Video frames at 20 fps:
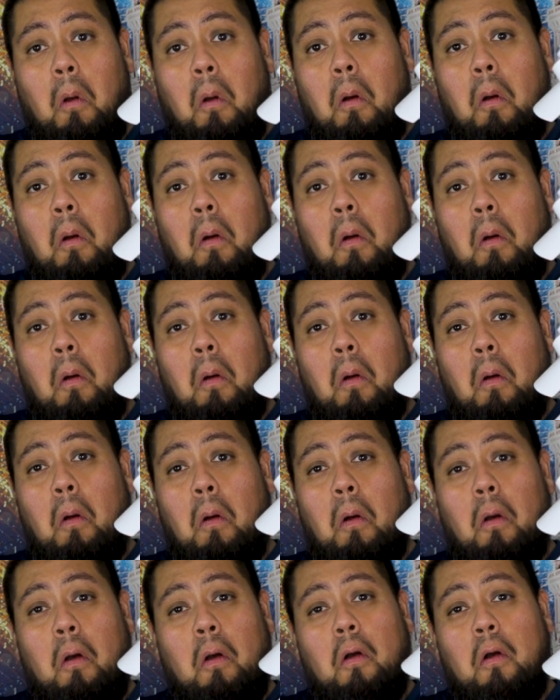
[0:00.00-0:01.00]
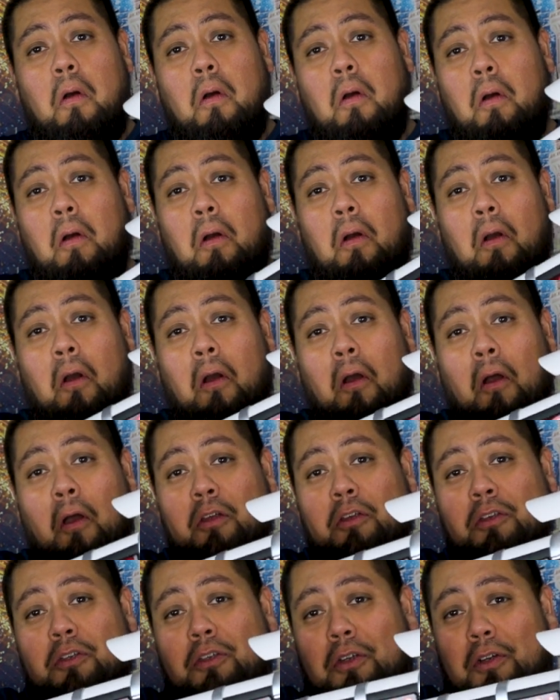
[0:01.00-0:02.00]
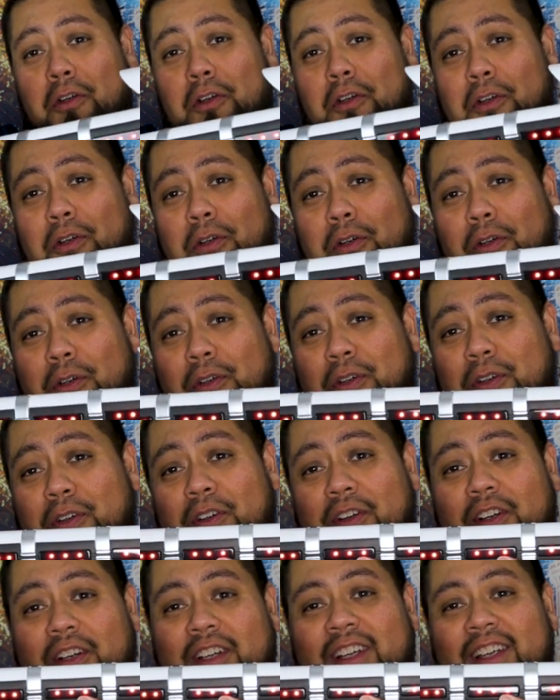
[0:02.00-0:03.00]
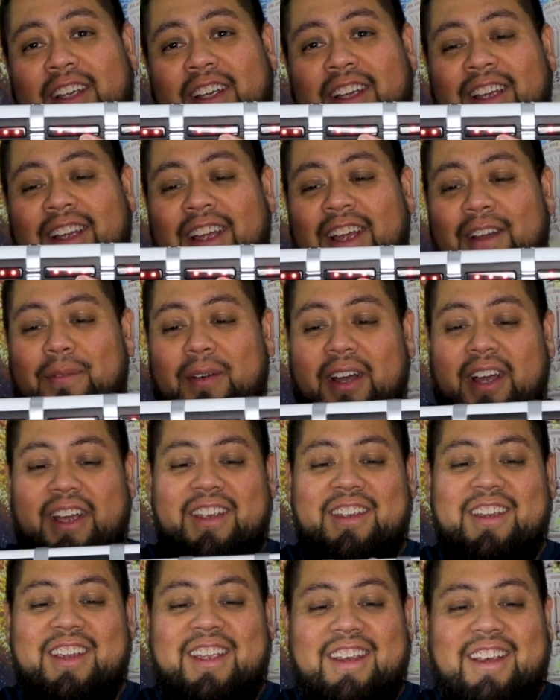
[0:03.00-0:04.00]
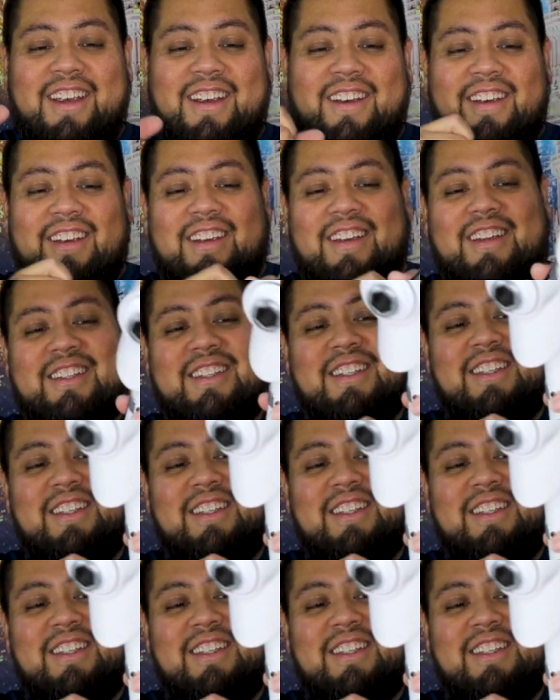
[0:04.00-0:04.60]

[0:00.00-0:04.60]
Oh, so cool. But you can hear, you can